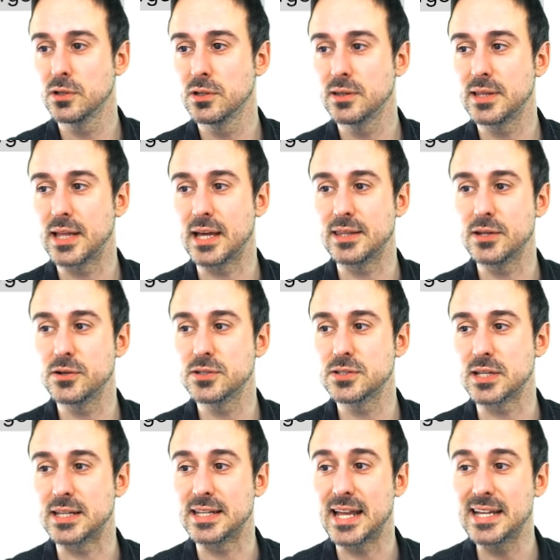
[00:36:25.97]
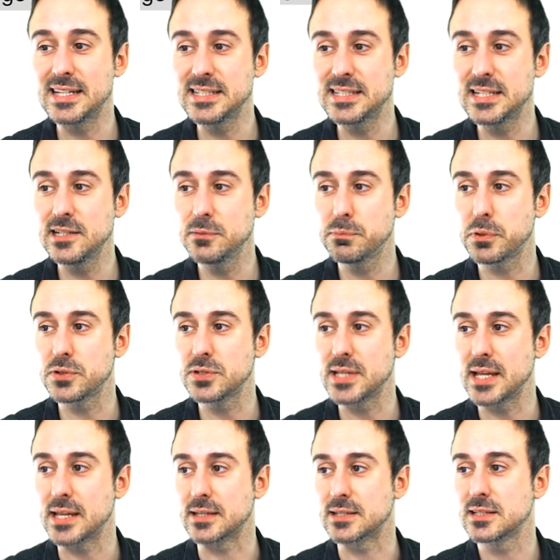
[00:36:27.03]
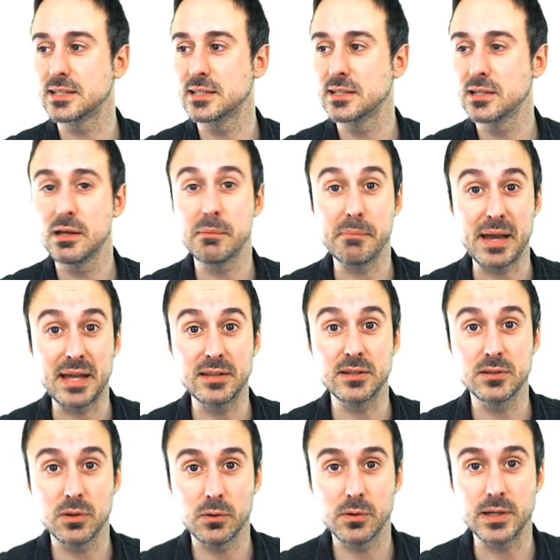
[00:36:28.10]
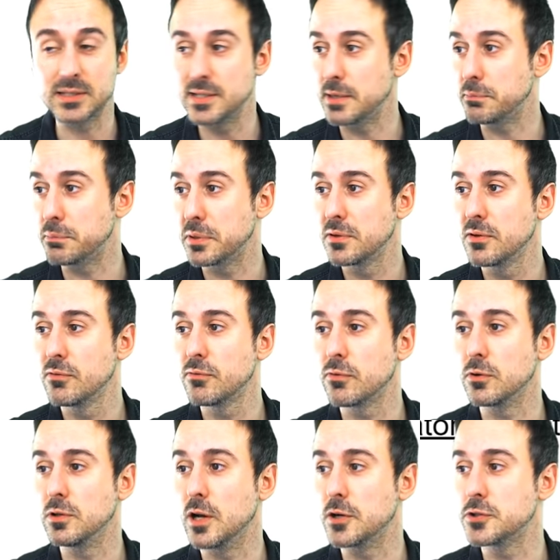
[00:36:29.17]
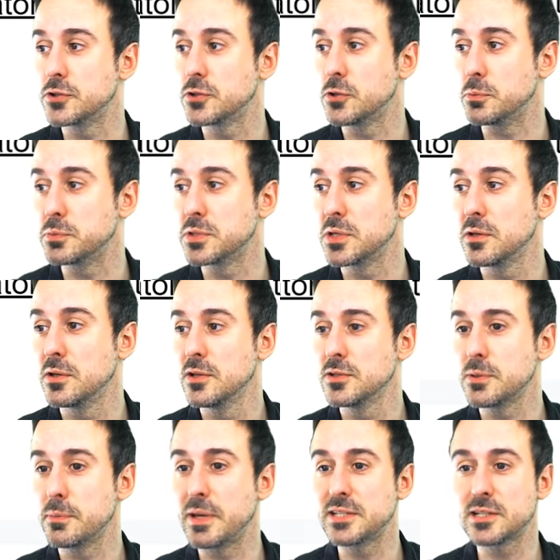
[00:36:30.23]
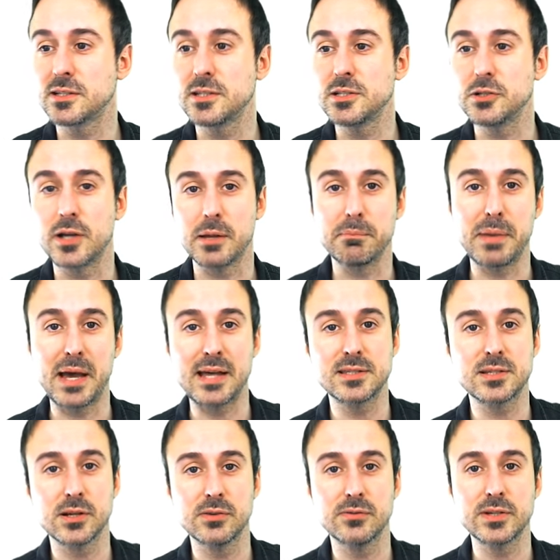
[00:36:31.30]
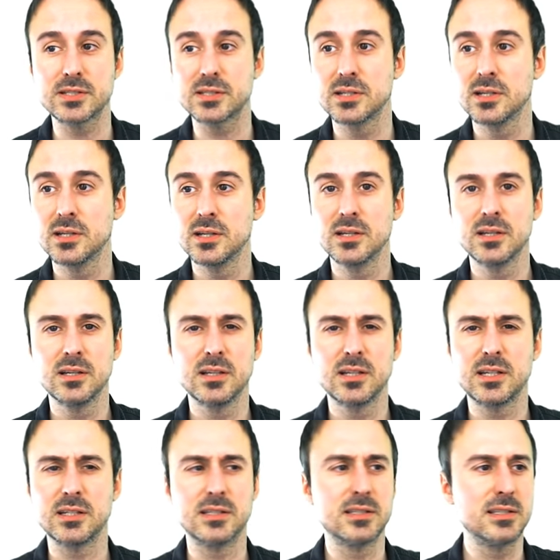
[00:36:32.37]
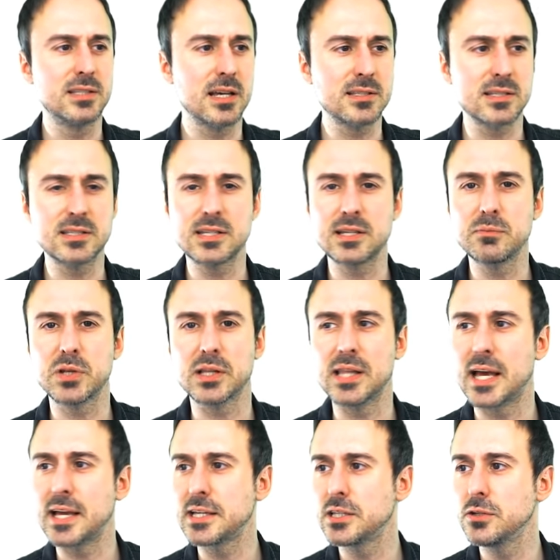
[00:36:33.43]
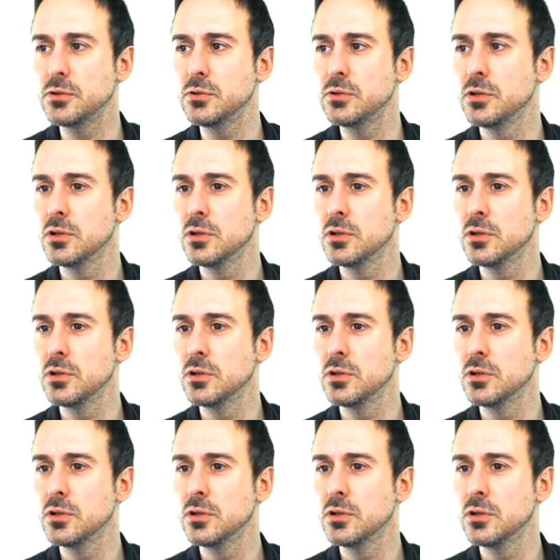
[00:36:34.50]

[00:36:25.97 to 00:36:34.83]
that there is a 19% mandatory tip for large groups. So basically, you get bad service, he doesn't seem to like you,